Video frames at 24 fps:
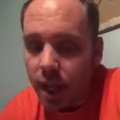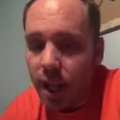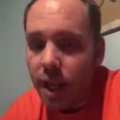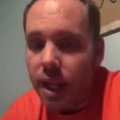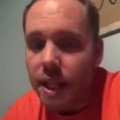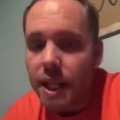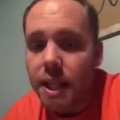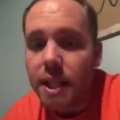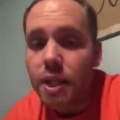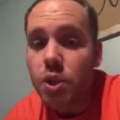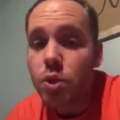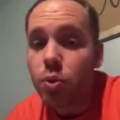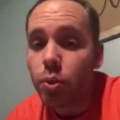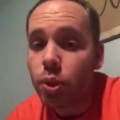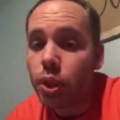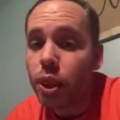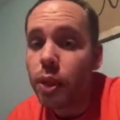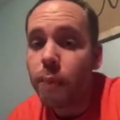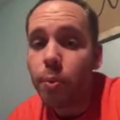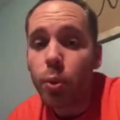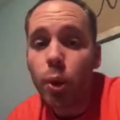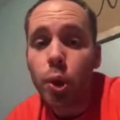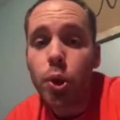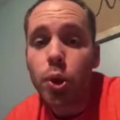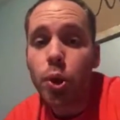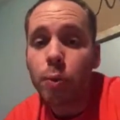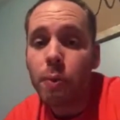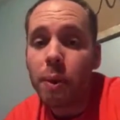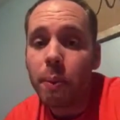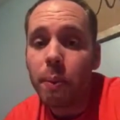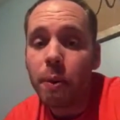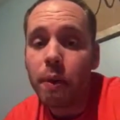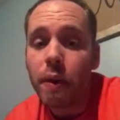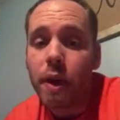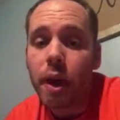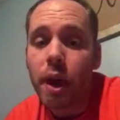And I think that's really important to
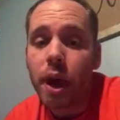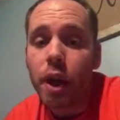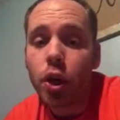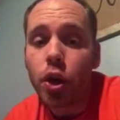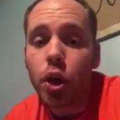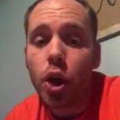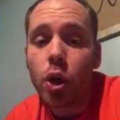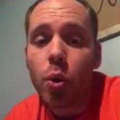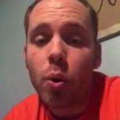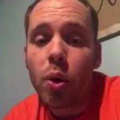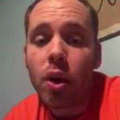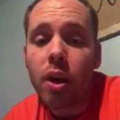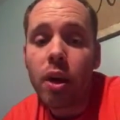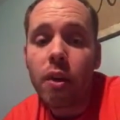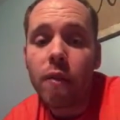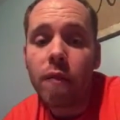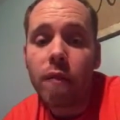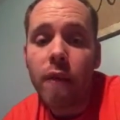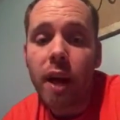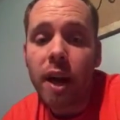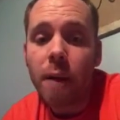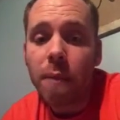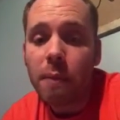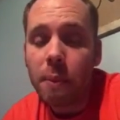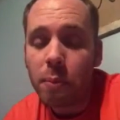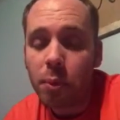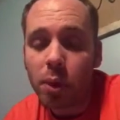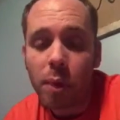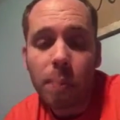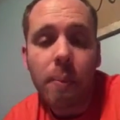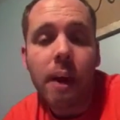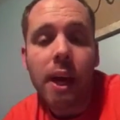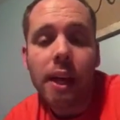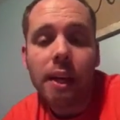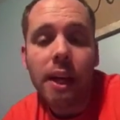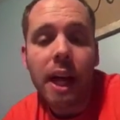remember, that I don't want to find people
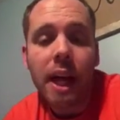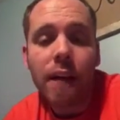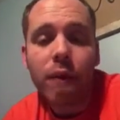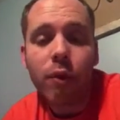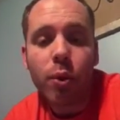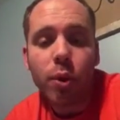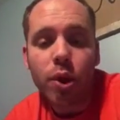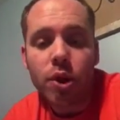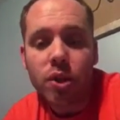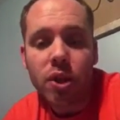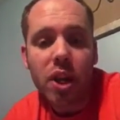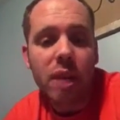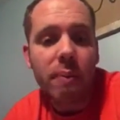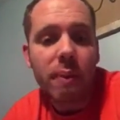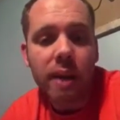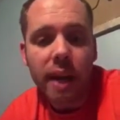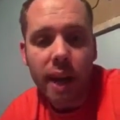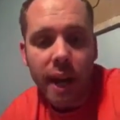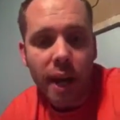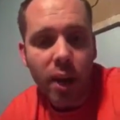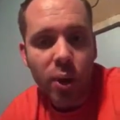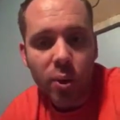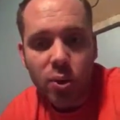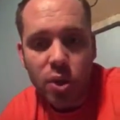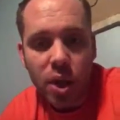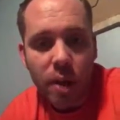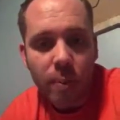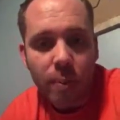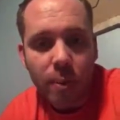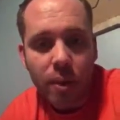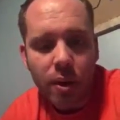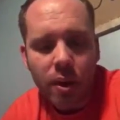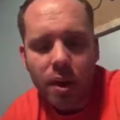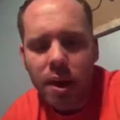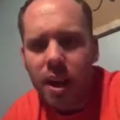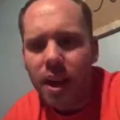in my life who are just going to be an echo
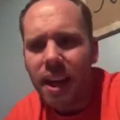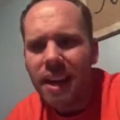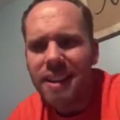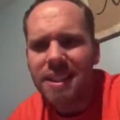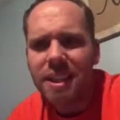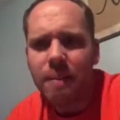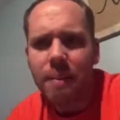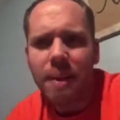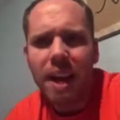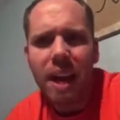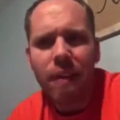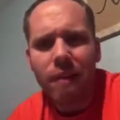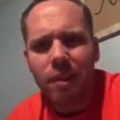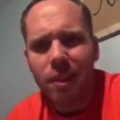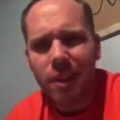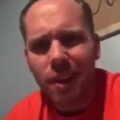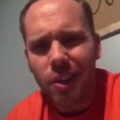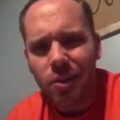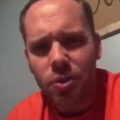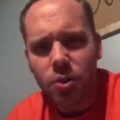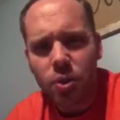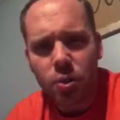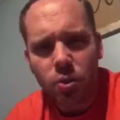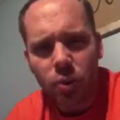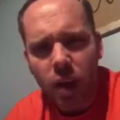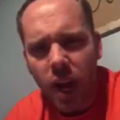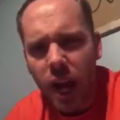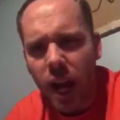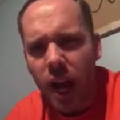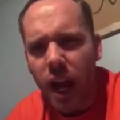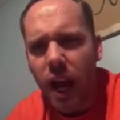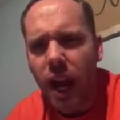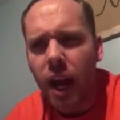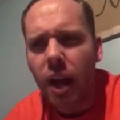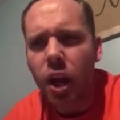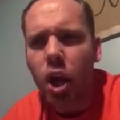chamber and tell me everything's
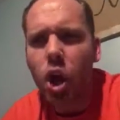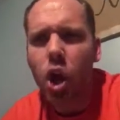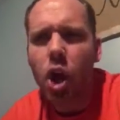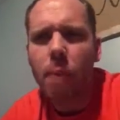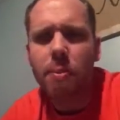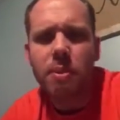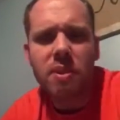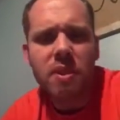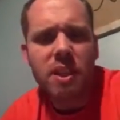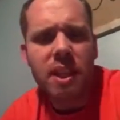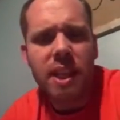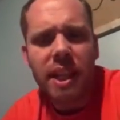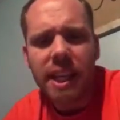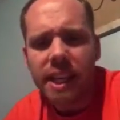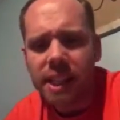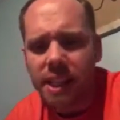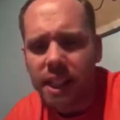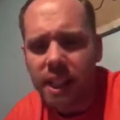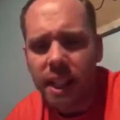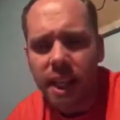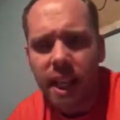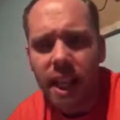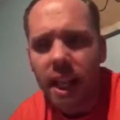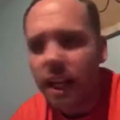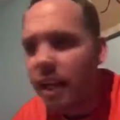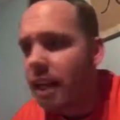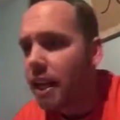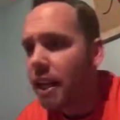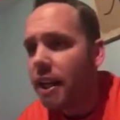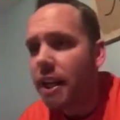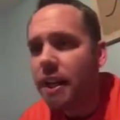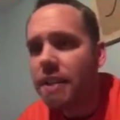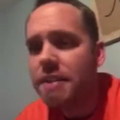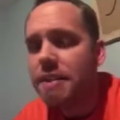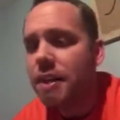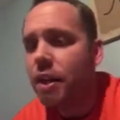great, oh, I'm just killing it.
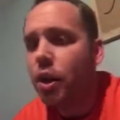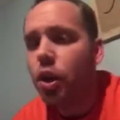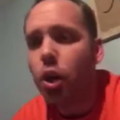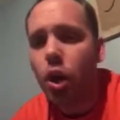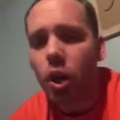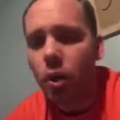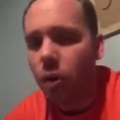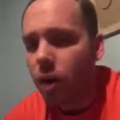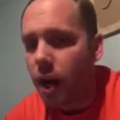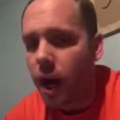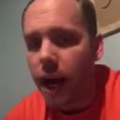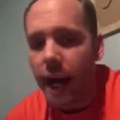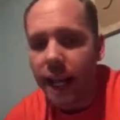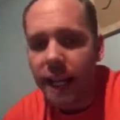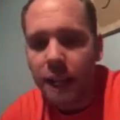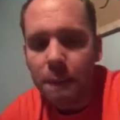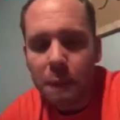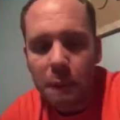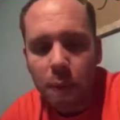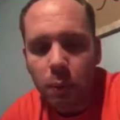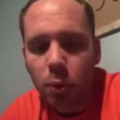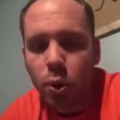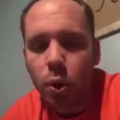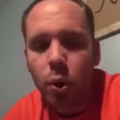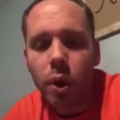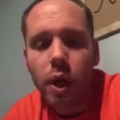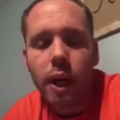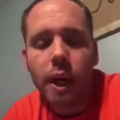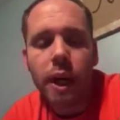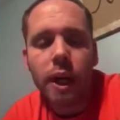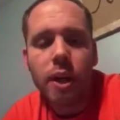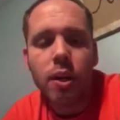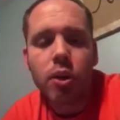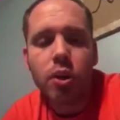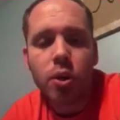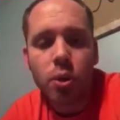It's like, no, I need people who are
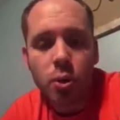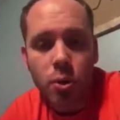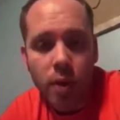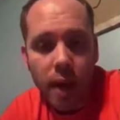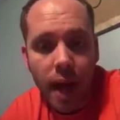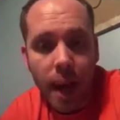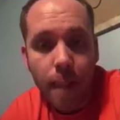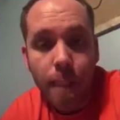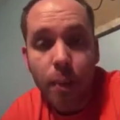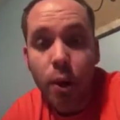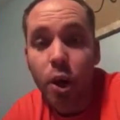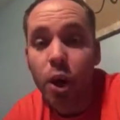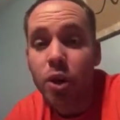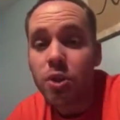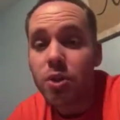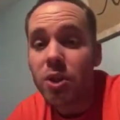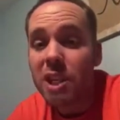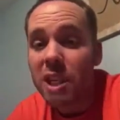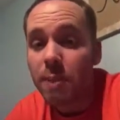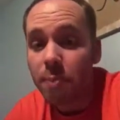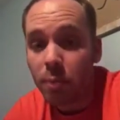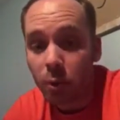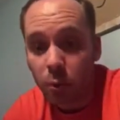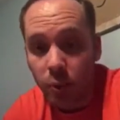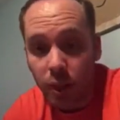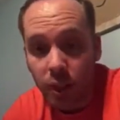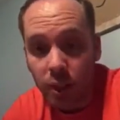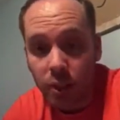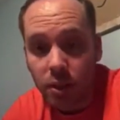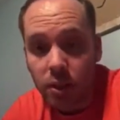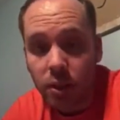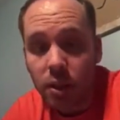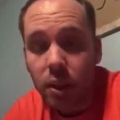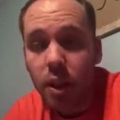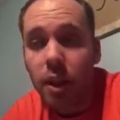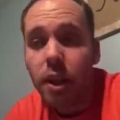going to do that, but also keep it
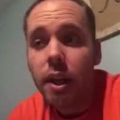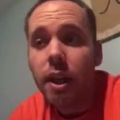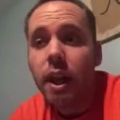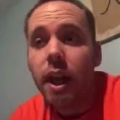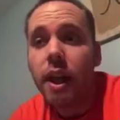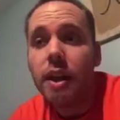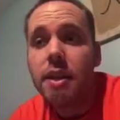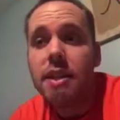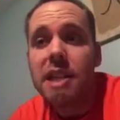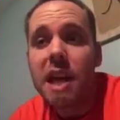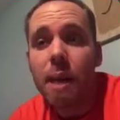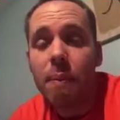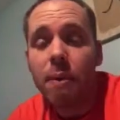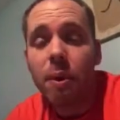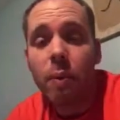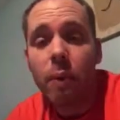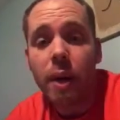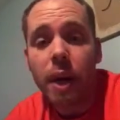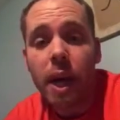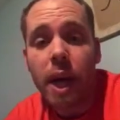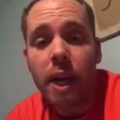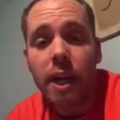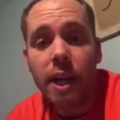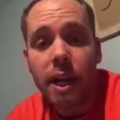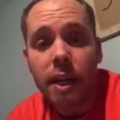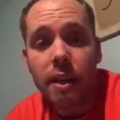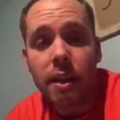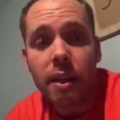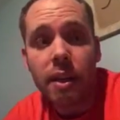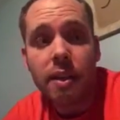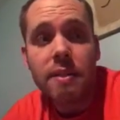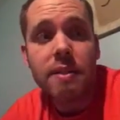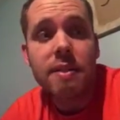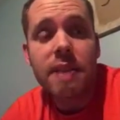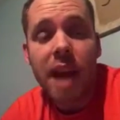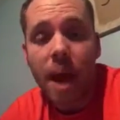real and tell me when I need
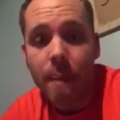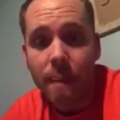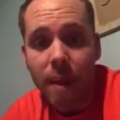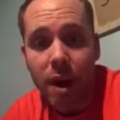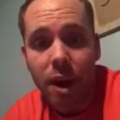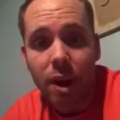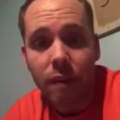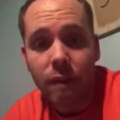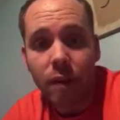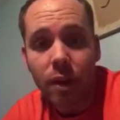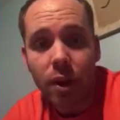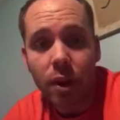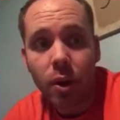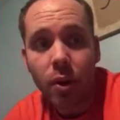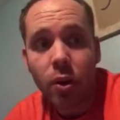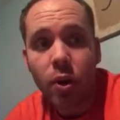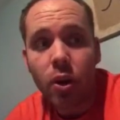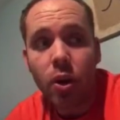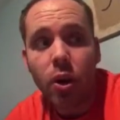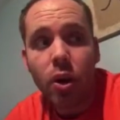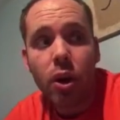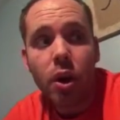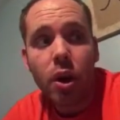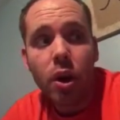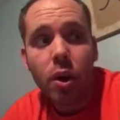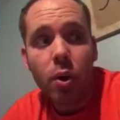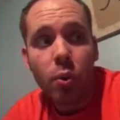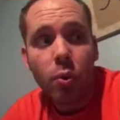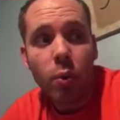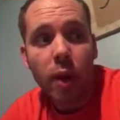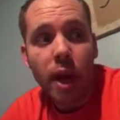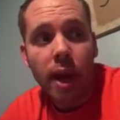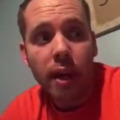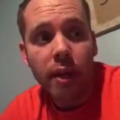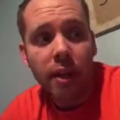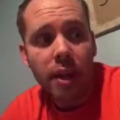to snap out of it, or
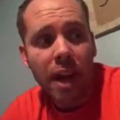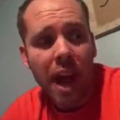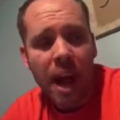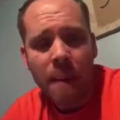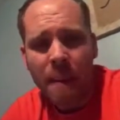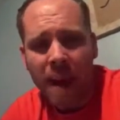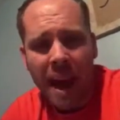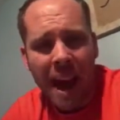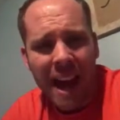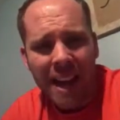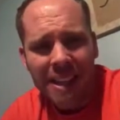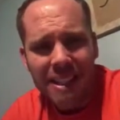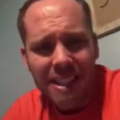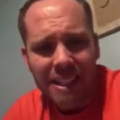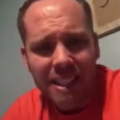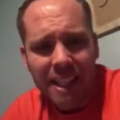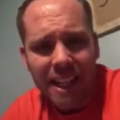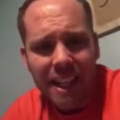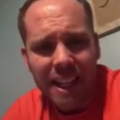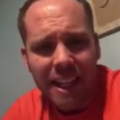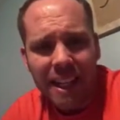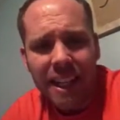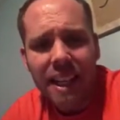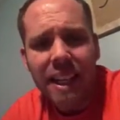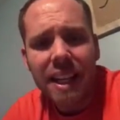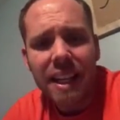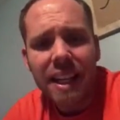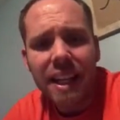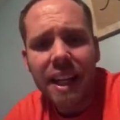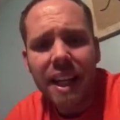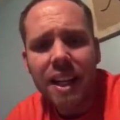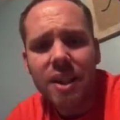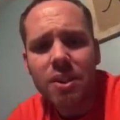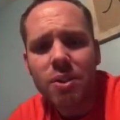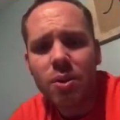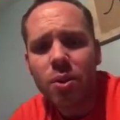when I'm acting like an
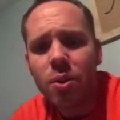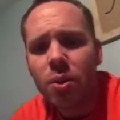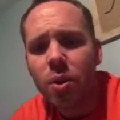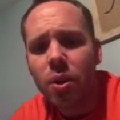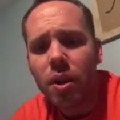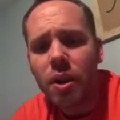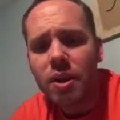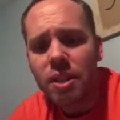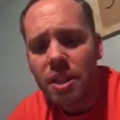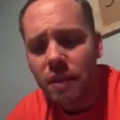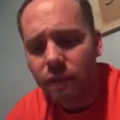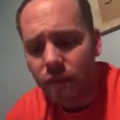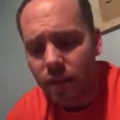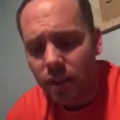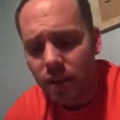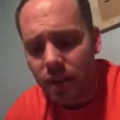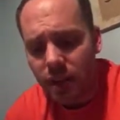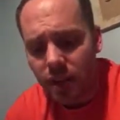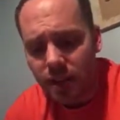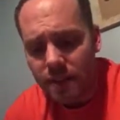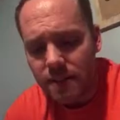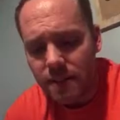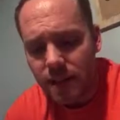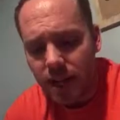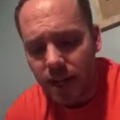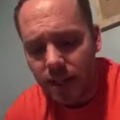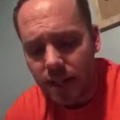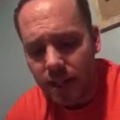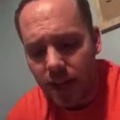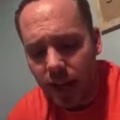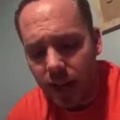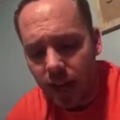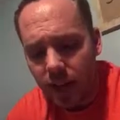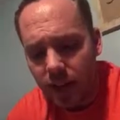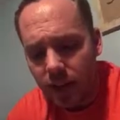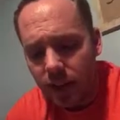idiot, or different things like
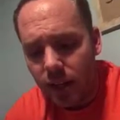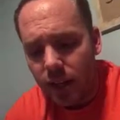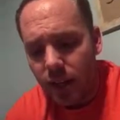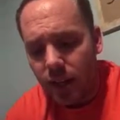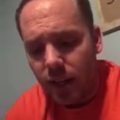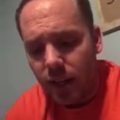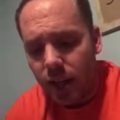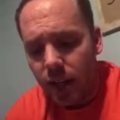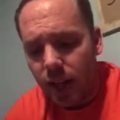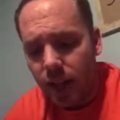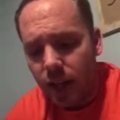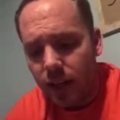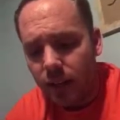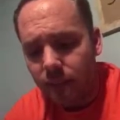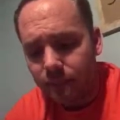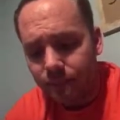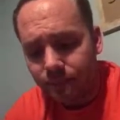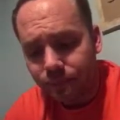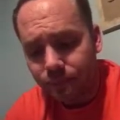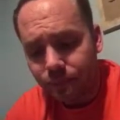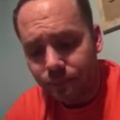that. And